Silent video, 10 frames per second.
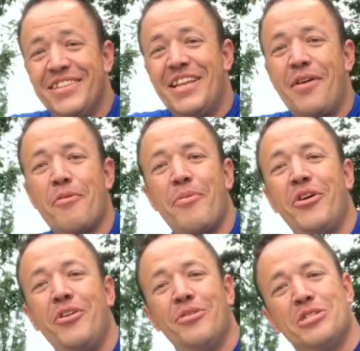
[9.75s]
Today we're
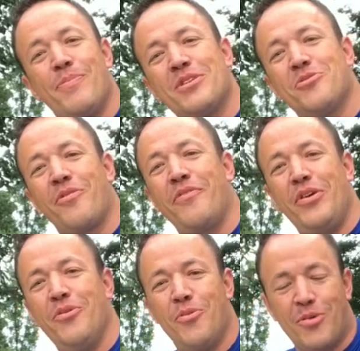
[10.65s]
bringing you a special
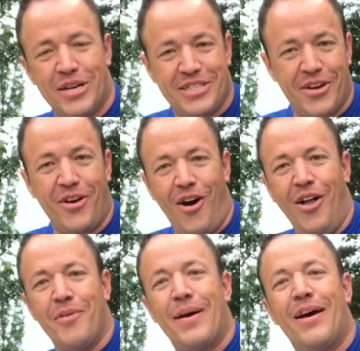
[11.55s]
review. We're going to tell you
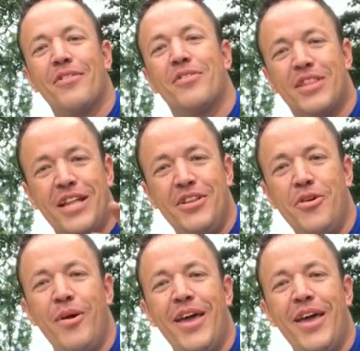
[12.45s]
all about the new